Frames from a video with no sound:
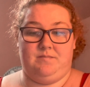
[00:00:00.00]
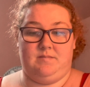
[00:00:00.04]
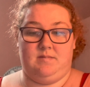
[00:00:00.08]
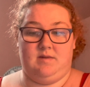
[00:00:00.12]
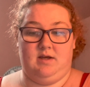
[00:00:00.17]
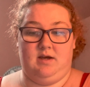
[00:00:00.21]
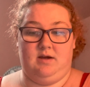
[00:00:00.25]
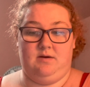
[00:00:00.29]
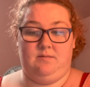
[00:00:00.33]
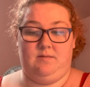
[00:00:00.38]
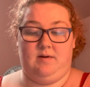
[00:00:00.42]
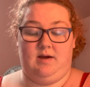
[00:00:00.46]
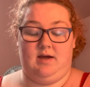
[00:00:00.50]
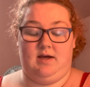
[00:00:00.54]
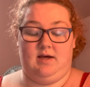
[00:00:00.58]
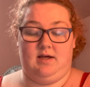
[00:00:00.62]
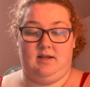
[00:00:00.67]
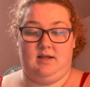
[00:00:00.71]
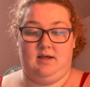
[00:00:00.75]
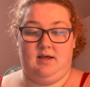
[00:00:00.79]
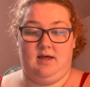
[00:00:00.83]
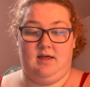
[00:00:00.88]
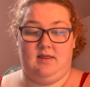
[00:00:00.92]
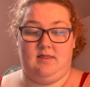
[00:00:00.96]
I
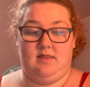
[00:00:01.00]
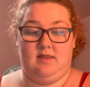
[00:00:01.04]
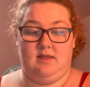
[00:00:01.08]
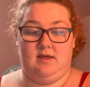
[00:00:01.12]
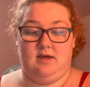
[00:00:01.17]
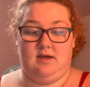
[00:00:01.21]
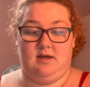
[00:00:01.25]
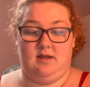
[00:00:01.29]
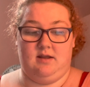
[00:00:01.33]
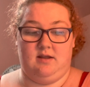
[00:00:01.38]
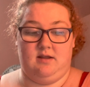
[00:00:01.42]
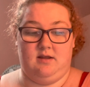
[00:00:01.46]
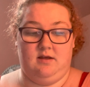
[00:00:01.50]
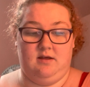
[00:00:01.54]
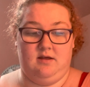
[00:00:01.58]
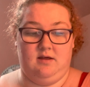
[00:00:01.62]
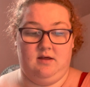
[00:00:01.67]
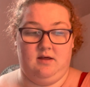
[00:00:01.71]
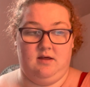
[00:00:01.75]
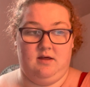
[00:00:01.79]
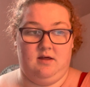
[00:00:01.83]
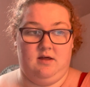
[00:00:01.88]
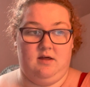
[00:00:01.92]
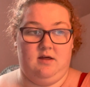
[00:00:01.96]
read, and then
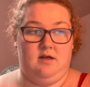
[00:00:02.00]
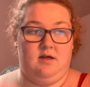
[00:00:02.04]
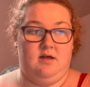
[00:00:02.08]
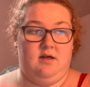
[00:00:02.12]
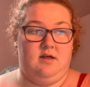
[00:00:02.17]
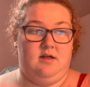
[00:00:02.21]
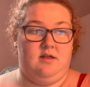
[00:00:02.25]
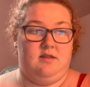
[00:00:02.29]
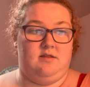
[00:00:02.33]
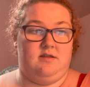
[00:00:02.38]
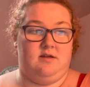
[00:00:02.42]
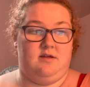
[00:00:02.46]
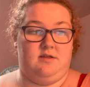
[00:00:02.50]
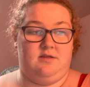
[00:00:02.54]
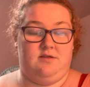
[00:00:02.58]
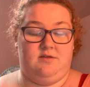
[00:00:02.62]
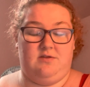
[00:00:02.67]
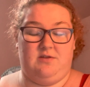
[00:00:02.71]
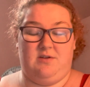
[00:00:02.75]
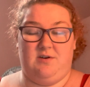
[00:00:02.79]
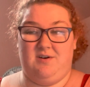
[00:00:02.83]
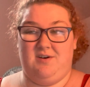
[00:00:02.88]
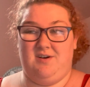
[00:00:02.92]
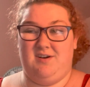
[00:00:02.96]
the
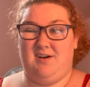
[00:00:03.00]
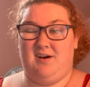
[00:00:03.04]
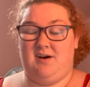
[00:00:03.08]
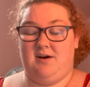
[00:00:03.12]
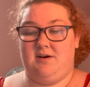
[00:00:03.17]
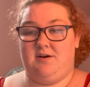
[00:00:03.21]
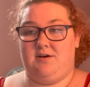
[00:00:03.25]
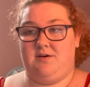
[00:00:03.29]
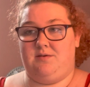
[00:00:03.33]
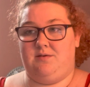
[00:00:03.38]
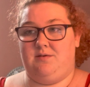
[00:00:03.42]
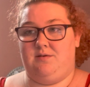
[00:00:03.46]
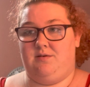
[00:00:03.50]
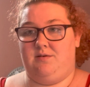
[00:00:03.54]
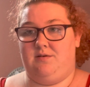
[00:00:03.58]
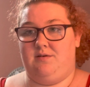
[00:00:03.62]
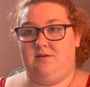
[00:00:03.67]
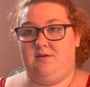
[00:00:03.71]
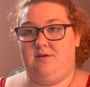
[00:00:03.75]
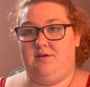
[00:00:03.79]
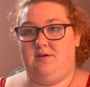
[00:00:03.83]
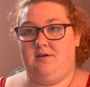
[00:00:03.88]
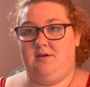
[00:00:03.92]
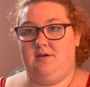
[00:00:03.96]
third article,